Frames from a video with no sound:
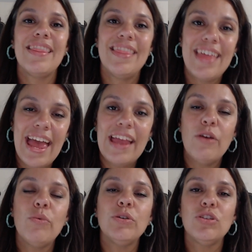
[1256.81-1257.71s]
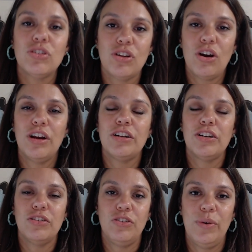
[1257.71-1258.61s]
they will start
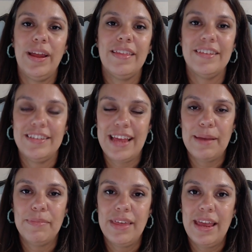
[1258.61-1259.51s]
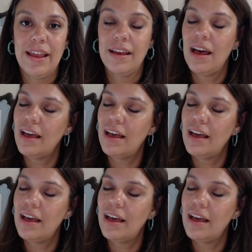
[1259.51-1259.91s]
doing the same thing.